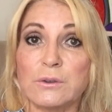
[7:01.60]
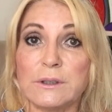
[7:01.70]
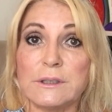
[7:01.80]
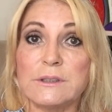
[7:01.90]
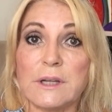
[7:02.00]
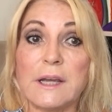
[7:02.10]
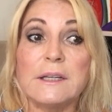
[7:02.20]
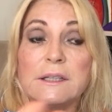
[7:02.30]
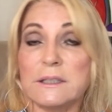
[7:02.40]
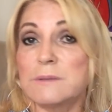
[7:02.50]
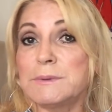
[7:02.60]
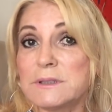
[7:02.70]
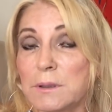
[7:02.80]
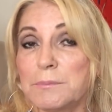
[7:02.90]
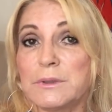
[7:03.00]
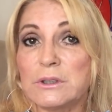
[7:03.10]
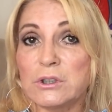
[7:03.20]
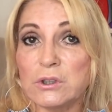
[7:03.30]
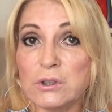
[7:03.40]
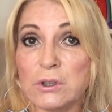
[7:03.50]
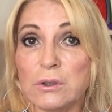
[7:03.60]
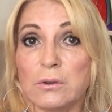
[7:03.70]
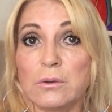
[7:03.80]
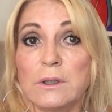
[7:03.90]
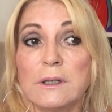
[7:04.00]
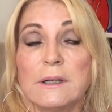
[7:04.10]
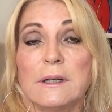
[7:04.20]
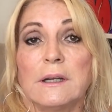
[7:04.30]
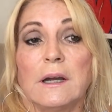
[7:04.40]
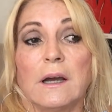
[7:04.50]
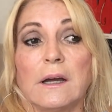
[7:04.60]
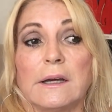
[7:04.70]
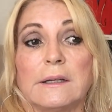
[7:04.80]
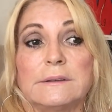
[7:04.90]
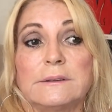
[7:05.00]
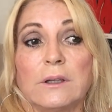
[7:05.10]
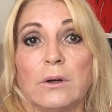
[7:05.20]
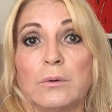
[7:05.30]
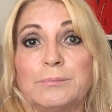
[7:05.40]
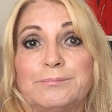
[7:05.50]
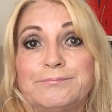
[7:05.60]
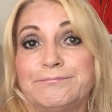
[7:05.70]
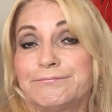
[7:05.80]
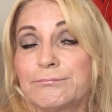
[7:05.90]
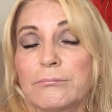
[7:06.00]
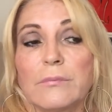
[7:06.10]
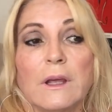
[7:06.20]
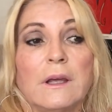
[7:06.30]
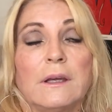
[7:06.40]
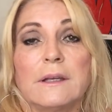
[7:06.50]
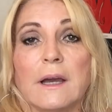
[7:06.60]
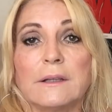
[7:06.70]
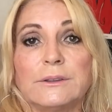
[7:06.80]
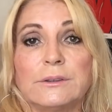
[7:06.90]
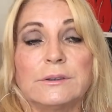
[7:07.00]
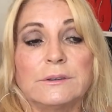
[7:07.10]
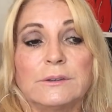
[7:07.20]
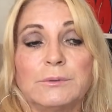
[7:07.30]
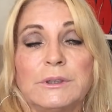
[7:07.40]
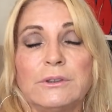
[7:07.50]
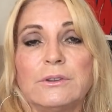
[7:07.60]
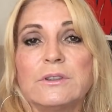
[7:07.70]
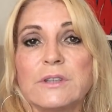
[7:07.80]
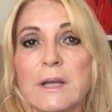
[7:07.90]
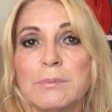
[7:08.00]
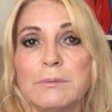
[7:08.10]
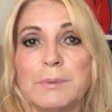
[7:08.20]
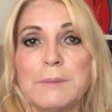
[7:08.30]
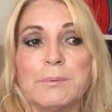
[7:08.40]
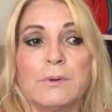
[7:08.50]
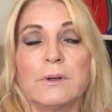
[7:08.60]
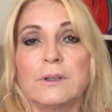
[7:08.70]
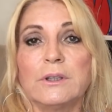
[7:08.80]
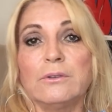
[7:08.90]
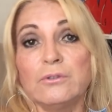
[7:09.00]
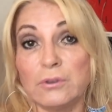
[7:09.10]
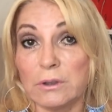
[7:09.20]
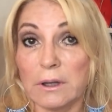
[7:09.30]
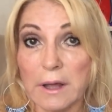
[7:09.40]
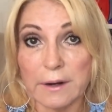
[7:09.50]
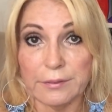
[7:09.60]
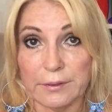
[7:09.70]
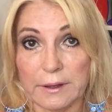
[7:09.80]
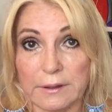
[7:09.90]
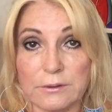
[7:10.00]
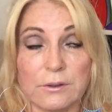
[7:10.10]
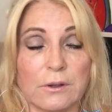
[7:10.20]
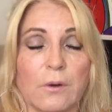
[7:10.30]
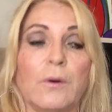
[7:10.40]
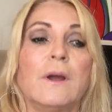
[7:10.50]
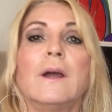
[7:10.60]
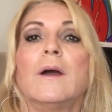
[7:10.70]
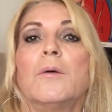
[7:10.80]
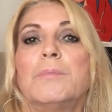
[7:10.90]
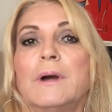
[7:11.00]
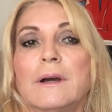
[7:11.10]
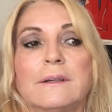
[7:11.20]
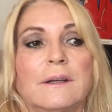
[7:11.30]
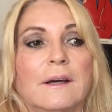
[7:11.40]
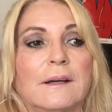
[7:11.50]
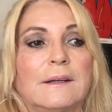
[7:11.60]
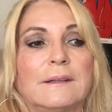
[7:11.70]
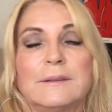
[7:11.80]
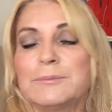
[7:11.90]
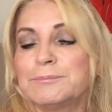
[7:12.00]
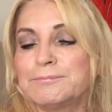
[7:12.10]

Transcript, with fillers: during the day, and it gives me something to do. Uh, so, yeah, you, when you're disabled, people are going to accuse you of a lot of things, you know. But uh,